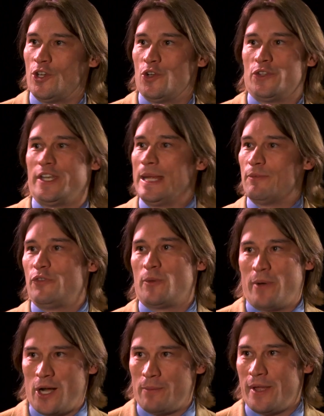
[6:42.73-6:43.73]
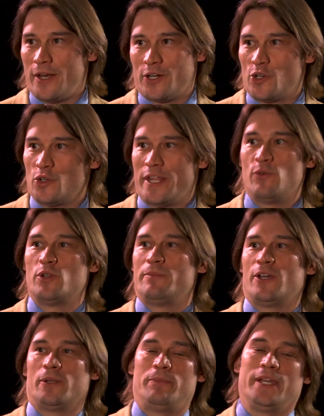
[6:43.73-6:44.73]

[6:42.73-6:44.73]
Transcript: know the name of your paramedic or they wouldn't be able to